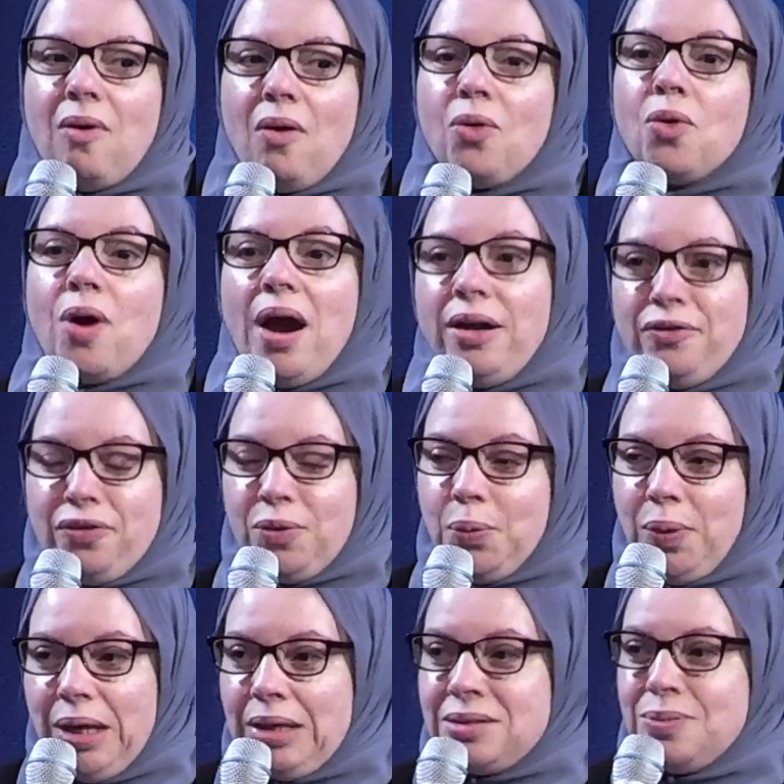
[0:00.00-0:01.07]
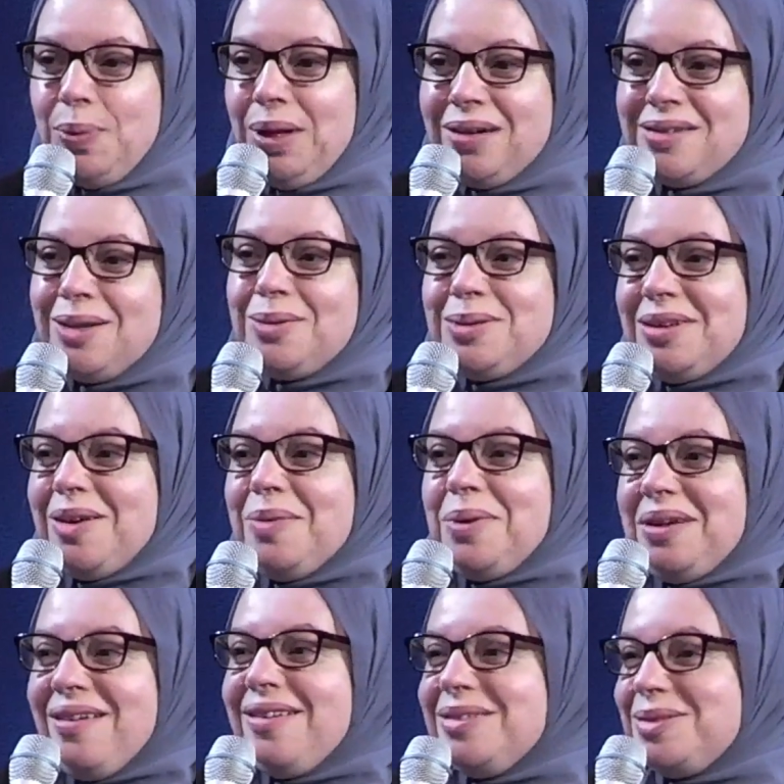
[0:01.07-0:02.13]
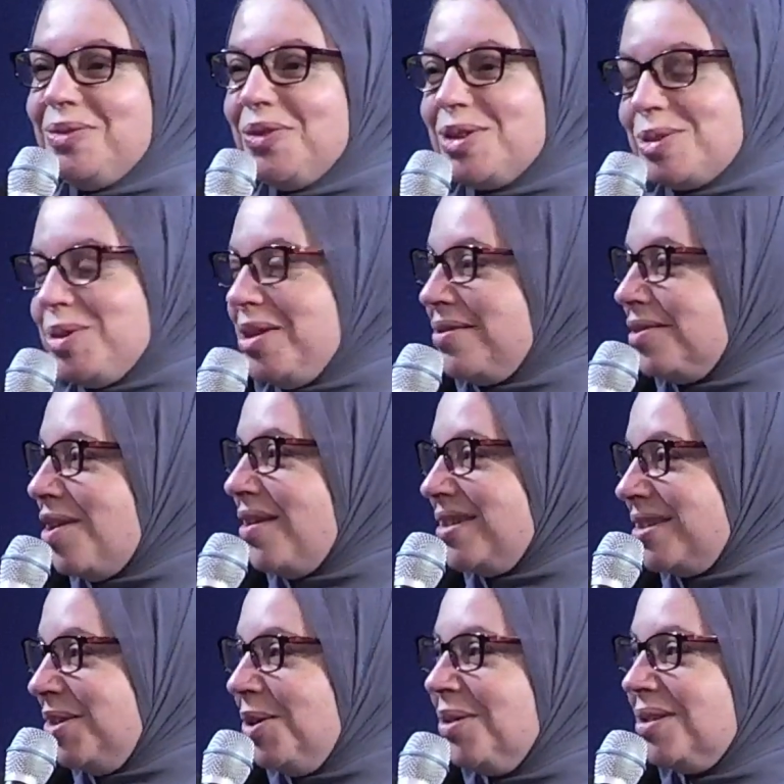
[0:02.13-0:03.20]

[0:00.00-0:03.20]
cried for weeks because I was like, oh my God, I was freshman year of law school.